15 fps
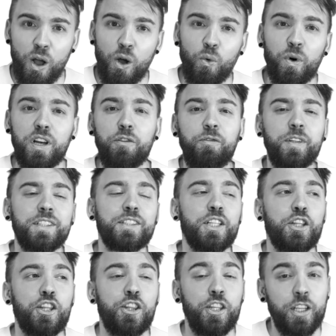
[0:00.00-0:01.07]
What if it's
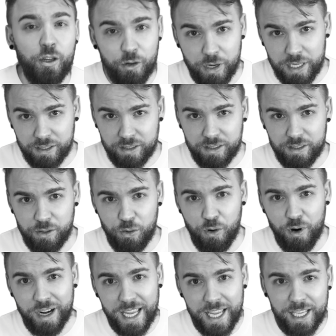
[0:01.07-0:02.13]
the theorists who
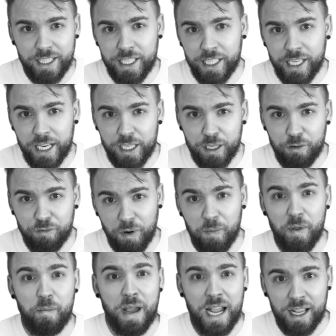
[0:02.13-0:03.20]
are alienated from
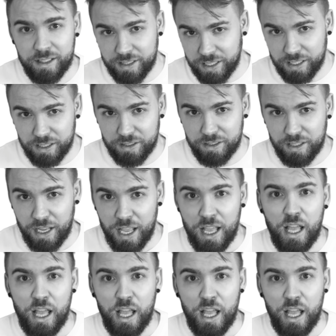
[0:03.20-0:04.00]
the masses?